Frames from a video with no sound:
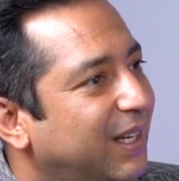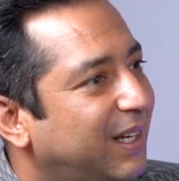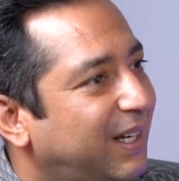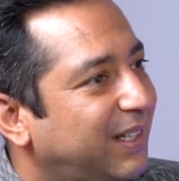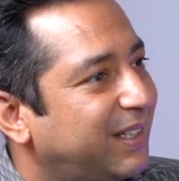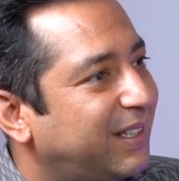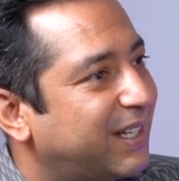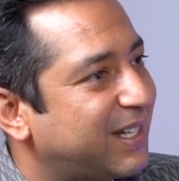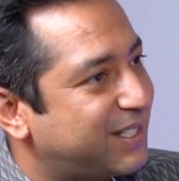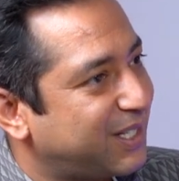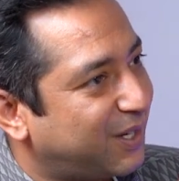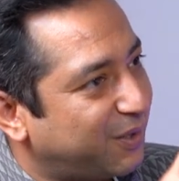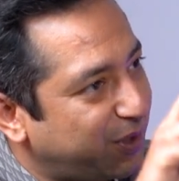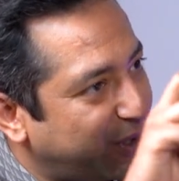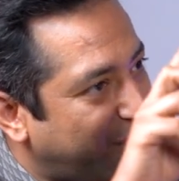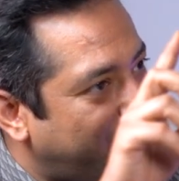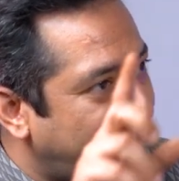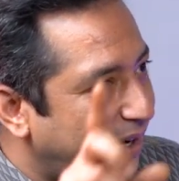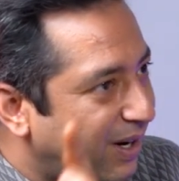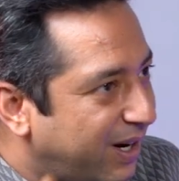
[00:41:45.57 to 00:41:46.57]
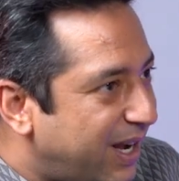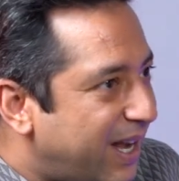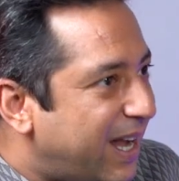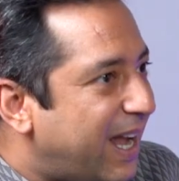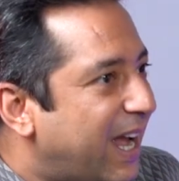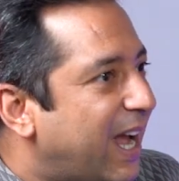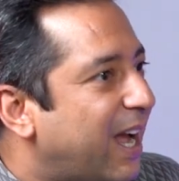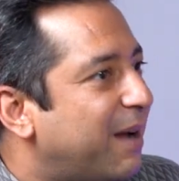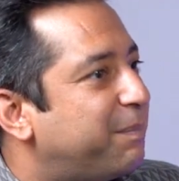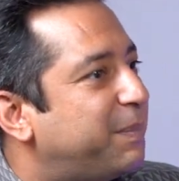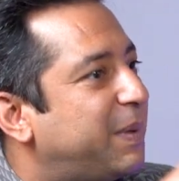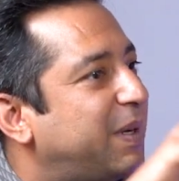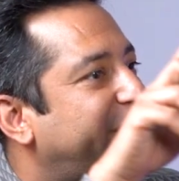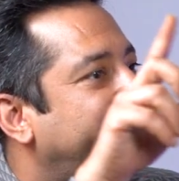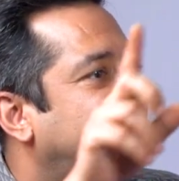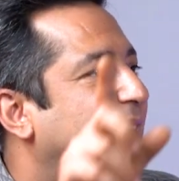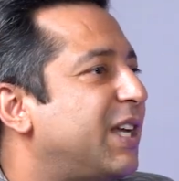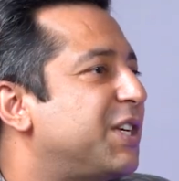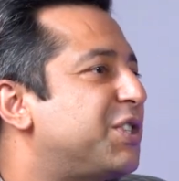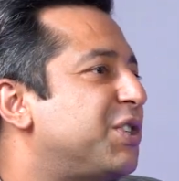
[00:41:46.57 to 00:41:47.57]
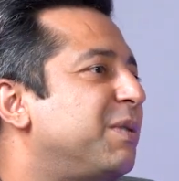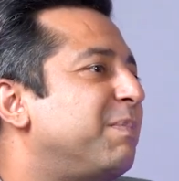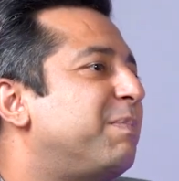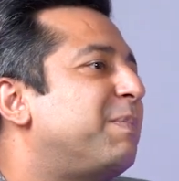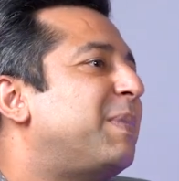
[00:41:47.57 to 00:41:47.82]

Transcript: And that's how your amplification